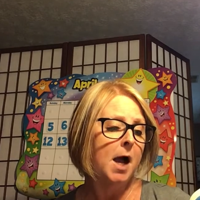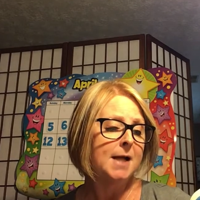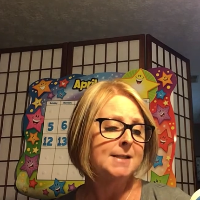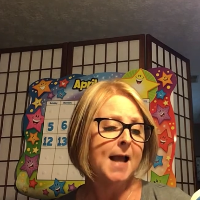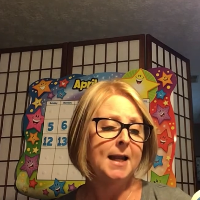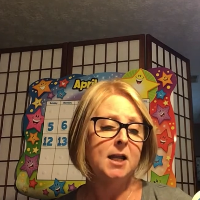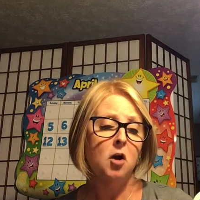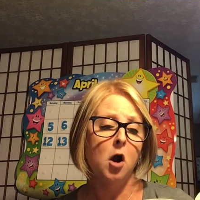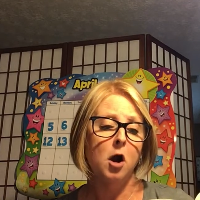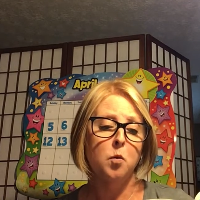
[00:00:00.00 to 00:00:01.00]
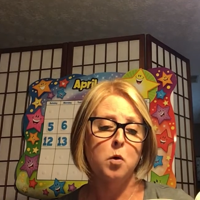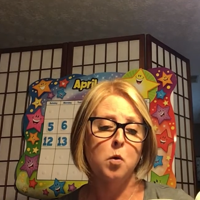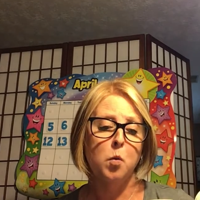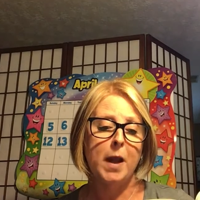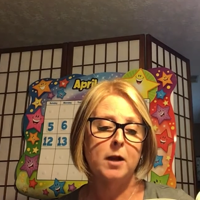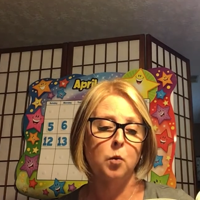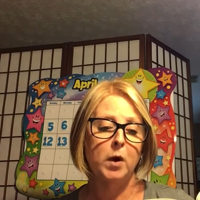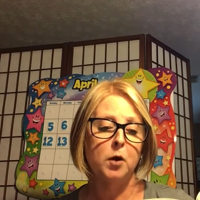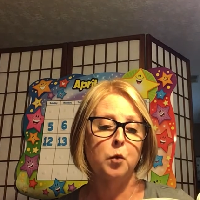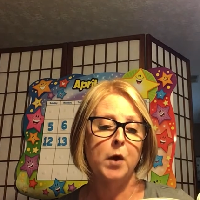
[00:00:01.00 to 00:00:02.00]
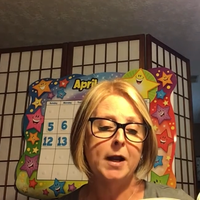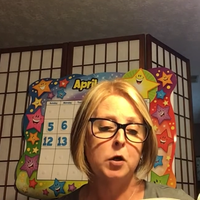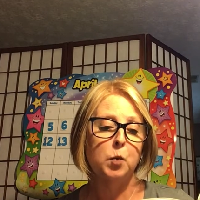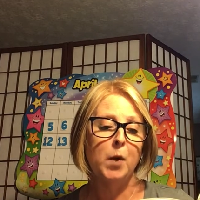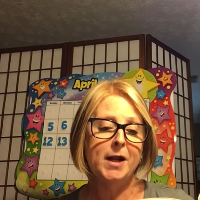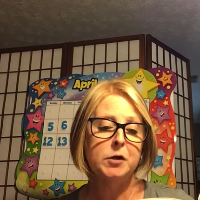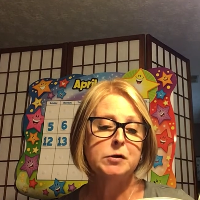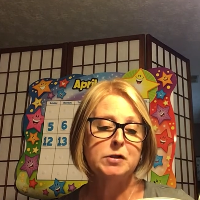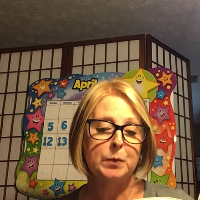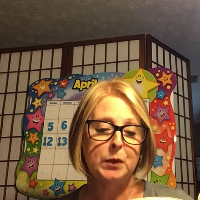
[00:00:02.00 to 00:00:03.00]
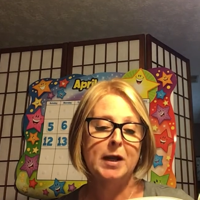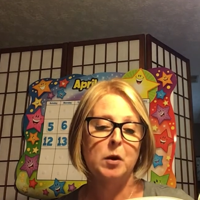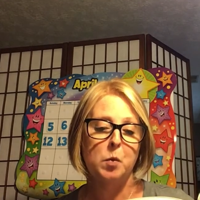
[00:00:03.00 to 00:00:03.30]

a dining car wait where waiters bring